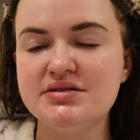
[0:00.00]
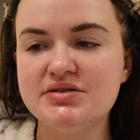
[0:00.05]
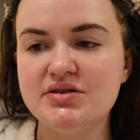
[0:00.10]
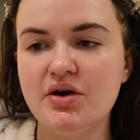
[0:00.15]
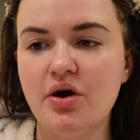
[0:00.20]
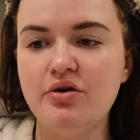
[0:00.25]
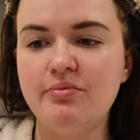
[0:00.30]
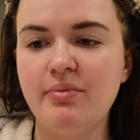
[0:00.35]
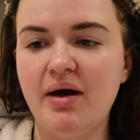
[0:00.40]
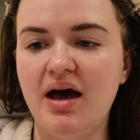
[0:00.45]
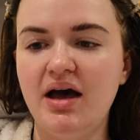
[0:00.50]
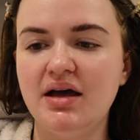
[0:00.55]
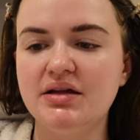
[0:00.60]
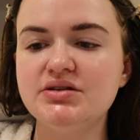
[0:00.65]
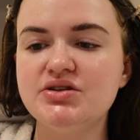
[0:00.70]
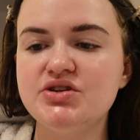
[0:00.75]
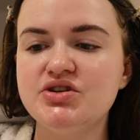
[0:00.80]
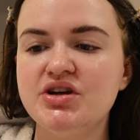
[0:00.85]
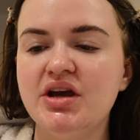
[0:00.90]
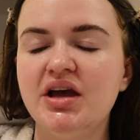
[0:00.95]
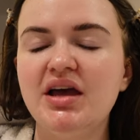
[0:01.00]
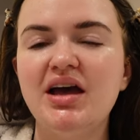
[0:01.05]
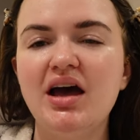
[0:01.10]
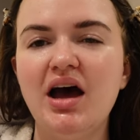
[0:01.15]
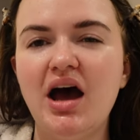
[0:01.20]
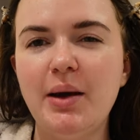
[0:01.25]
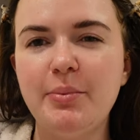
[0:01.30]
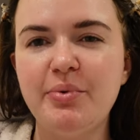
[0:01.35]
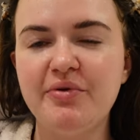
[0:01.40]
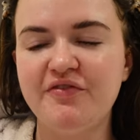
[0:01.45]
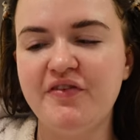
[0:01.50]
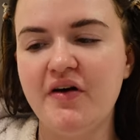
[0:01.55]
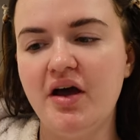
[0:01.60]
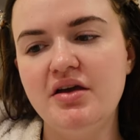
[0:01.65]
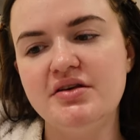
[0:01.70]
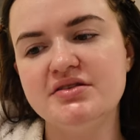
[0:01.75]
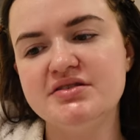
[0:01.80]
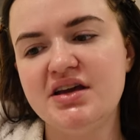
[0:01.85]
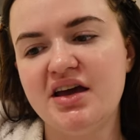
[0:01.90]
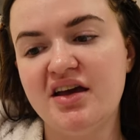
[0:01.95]
so much. I prefer
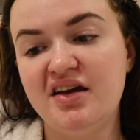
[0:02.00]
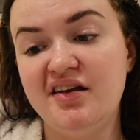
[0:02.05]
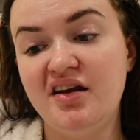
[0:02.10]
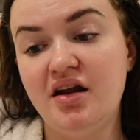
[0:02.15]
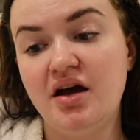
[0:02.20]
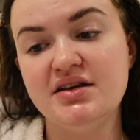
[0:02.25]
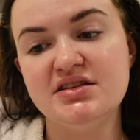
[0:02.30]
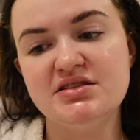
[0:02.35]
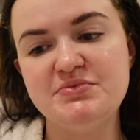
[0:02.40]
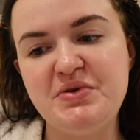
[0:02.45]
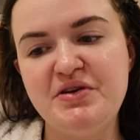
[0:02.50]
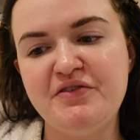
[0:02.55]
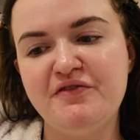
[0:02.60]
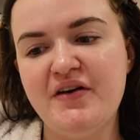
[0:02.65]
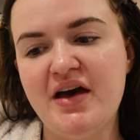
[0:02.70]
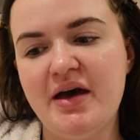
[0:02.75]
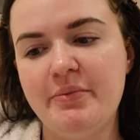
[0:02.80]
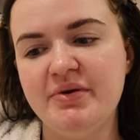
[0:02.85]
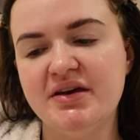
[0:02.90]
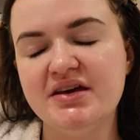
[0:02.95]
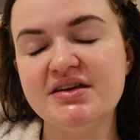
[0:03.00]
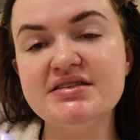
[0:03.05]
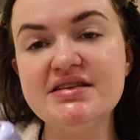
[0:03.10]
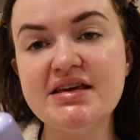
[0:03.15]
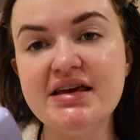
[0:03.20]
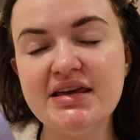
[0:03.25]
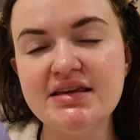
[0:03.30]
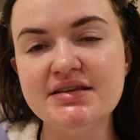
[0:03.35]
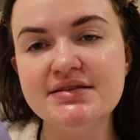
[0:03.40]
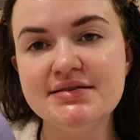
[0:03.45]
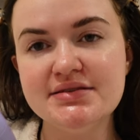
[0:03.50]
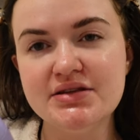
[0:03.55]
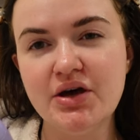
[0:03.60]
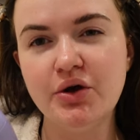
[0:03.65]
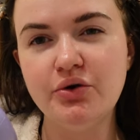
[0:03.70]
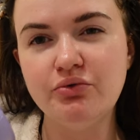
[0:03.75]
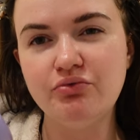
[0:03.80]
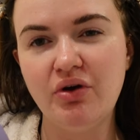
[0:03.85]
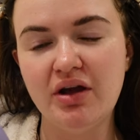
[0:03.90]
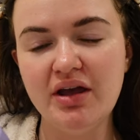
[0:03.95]
using it at night to be fair because it is
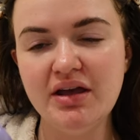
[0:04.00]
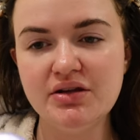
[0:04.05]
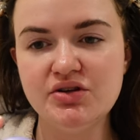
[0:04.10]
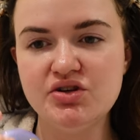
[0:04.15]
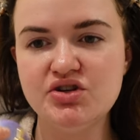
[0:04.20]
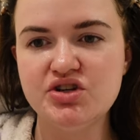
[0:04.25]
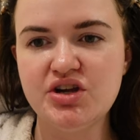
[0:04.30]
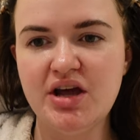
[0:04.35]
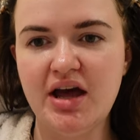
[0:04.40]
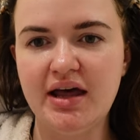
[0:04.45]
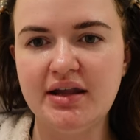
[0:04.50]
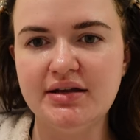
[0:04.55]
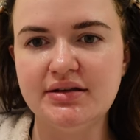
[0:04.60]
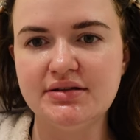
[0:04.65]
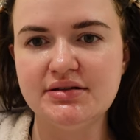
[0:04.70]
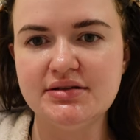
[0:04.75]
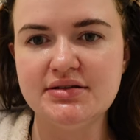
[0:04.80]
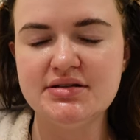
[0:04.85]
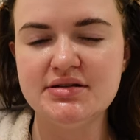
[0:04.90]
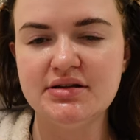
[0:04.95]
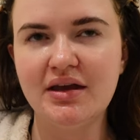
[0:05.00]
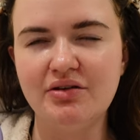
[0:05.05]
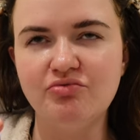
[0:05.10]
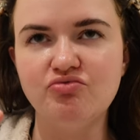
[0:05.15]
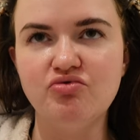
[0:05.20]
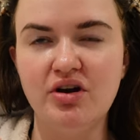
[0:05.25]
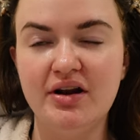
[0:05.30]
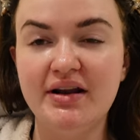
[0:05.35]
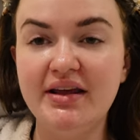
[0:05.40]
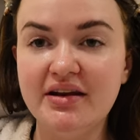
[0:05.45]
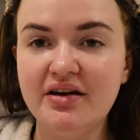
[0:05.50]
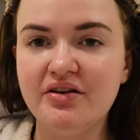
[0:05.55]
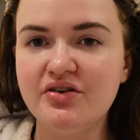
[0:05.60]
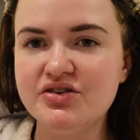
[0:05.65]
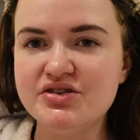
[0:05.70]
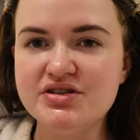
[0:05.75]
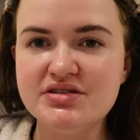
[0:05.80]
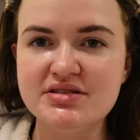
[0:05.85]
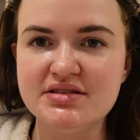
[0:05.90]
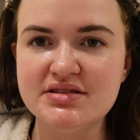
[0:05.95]
so rich and it really
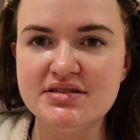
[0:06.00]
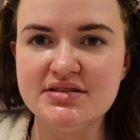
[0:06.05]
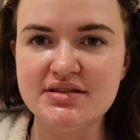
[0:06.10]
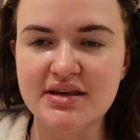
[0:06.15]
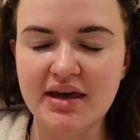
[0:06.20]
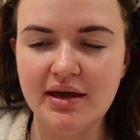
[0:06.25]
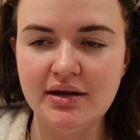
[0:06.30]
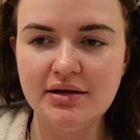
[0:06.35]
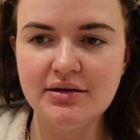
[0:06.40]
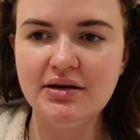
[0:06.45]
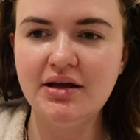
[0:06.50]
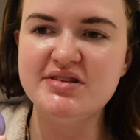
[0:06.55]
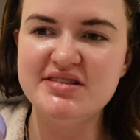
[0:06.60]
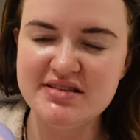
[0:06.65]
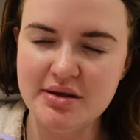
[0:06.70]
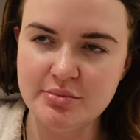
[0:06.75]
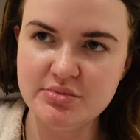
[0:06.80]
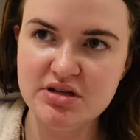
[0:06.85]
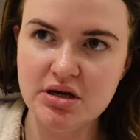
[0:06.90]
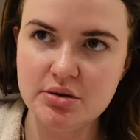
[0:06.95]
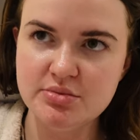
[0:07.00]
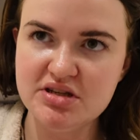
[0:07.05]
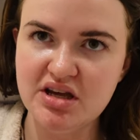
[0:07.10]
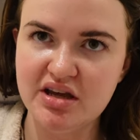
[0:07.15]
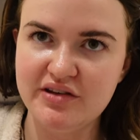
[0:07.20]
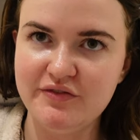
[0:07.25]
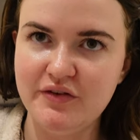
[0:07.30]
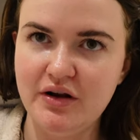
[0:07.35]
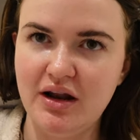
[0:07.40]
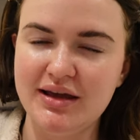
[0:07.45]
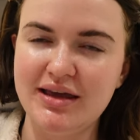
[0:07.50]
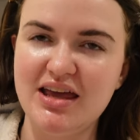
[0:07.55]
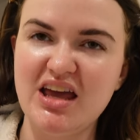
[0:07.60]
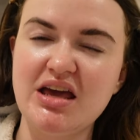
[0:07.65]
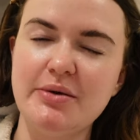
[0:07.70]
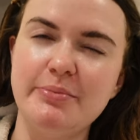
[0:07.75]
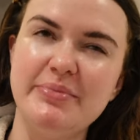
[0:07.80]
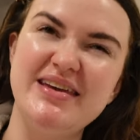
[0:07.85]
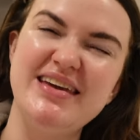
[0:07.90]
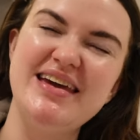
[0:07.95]
nourishes the skin. Sometimes I feel like it
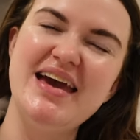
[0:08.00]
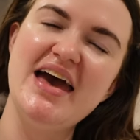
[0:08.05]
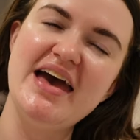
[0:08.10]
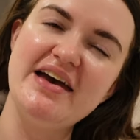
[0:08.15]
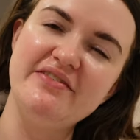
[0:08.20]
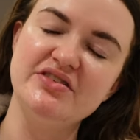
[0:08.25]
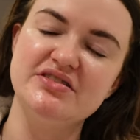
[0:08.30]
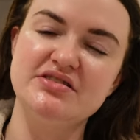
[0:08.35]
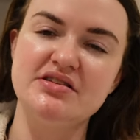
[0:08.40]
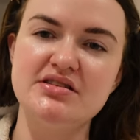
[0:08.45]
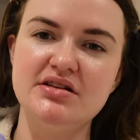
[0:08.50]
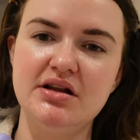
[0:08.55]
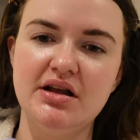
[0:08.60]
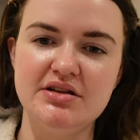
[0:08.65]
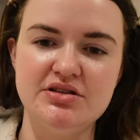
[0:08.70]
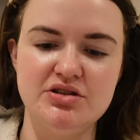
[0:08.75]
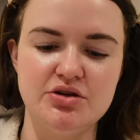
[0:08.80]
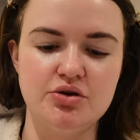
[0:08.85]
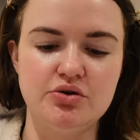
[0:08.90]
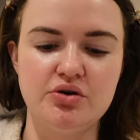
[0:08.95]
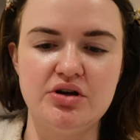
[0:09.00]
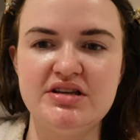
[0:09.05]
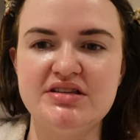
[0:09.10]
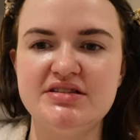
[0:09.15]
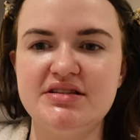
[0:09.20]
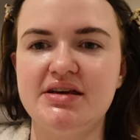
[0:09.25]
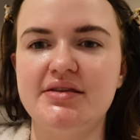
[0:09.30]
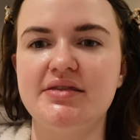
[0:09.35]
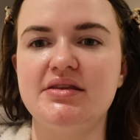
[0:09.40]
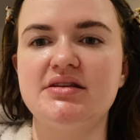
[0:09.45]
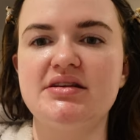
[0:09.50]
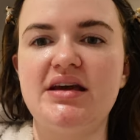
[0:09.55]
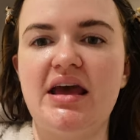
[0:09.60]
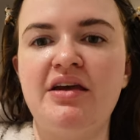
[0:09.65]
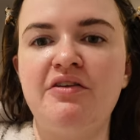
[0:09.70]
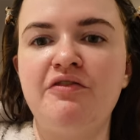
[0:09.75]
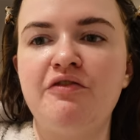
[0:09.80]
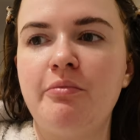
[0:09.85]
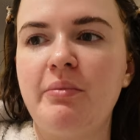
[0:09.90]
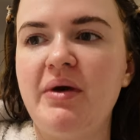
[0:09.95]
can be ever so slightly too greasy in the
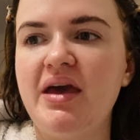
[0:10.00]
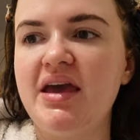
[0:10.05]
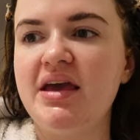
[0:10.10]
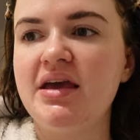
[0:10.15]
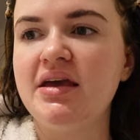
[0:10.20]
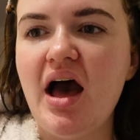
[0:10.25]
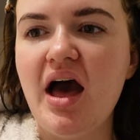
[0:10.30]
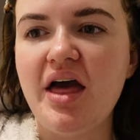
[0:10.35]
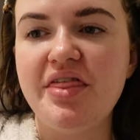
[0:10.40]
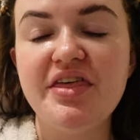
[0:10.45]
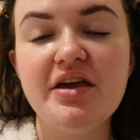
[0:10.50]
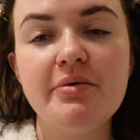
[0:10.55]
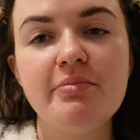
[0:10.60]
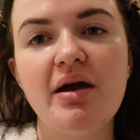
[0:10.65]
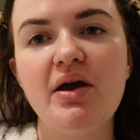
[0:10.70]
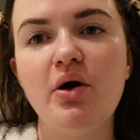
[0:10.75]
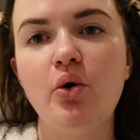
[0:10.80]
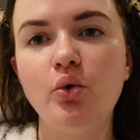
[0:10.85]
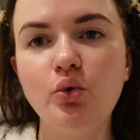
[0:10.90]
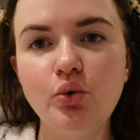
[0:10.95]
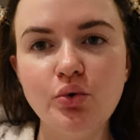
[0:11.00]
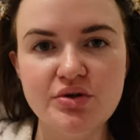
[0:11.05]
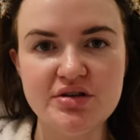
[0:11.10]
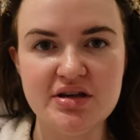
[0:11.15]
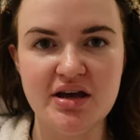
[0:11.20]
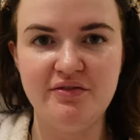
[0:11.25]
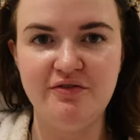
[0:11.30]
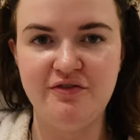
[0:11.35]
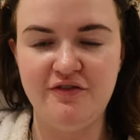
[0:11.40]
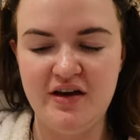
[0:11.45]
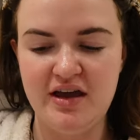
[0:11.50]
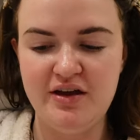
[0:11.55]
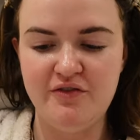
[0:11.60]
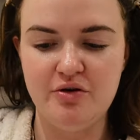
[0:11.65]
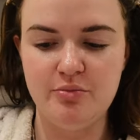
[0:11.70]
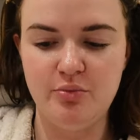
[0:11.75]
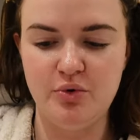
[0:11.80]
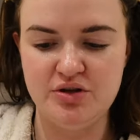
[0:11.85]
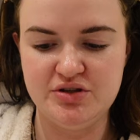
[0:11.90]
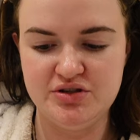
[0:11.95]
day for me. I think my all-time
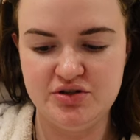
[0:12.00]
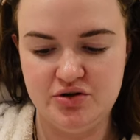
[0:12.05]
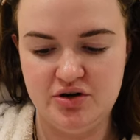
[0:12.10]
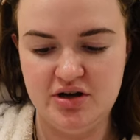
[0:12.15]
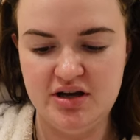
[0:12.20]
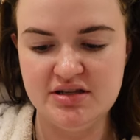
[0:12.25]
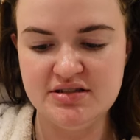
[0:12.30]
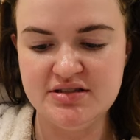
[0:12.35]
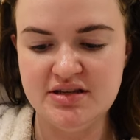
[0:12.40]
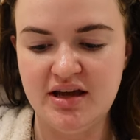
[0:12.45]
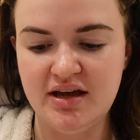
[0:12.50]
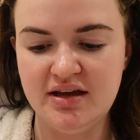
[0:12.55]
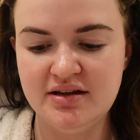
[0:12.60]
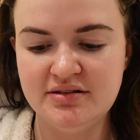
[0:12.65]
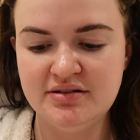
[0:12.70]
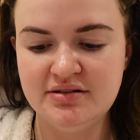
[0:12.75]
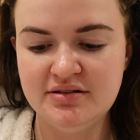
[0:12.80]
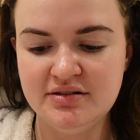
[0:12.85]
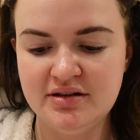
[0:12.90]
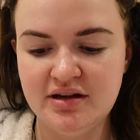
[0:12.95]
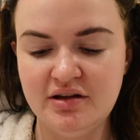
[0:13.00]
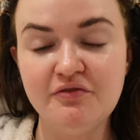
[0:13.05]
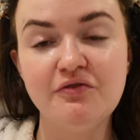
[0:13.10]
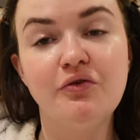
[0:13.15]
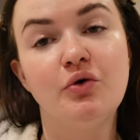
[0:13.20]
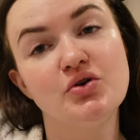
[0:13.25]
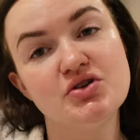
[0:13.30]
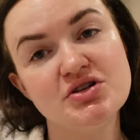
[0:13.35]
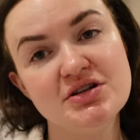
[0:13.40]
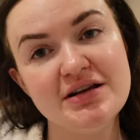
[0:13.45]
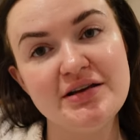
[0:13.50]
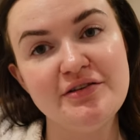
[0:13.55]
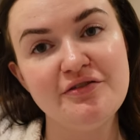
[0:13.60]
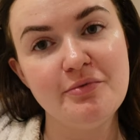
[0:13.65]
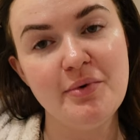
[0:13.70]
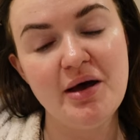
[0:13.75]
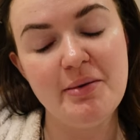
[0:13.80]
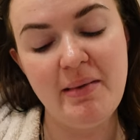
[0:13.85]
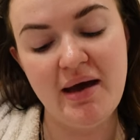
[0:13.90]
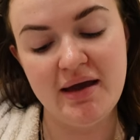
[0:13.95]
favourite moisturiser unfortunately for
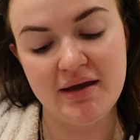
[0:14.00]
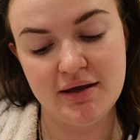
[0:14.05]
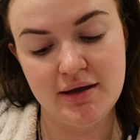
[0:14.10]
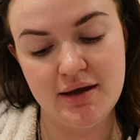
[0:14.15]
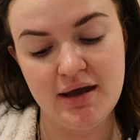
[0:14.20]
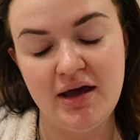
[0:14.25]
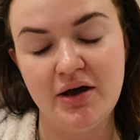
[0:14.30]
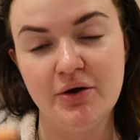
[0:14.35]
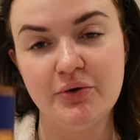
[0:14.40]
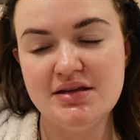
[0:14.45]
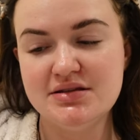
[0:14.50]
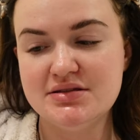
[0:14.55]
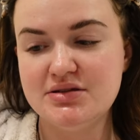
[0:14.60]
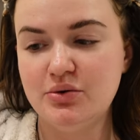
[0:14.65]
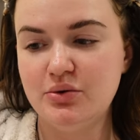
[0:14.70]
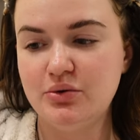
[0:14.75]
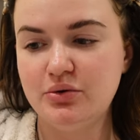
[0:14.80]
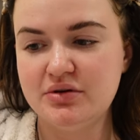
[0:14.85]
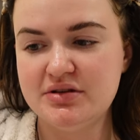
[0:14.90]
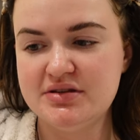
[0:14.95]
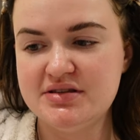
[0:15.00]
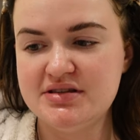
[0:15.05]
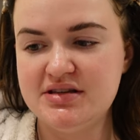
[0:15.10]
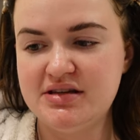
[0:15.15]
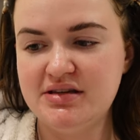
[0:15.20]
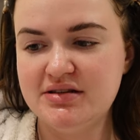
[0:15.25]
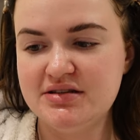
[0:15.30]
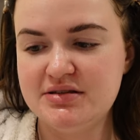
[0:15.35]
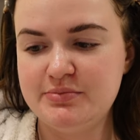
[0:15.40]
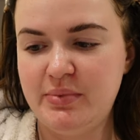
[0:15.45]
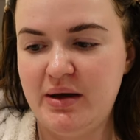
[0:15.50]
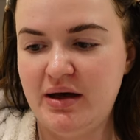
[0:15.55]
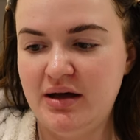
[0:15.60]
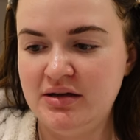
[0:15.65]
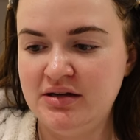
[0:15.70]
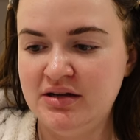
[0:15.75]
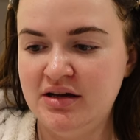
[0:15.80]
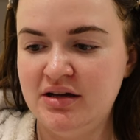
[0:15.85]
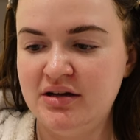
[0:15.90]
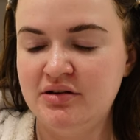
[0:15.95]
my bank account, is the Augustinus
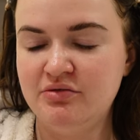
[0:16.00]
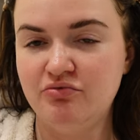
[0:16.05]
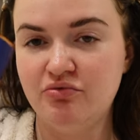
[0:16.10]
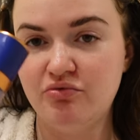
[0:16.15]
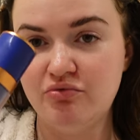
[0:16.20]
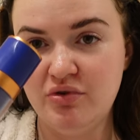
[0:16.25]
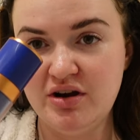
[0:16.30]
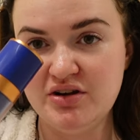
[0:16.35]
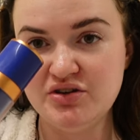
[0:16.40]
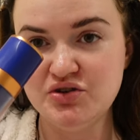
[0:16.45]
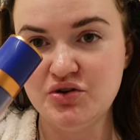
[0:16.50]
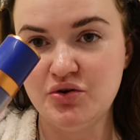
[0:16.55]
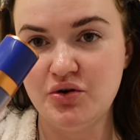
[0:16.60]
Bader Rich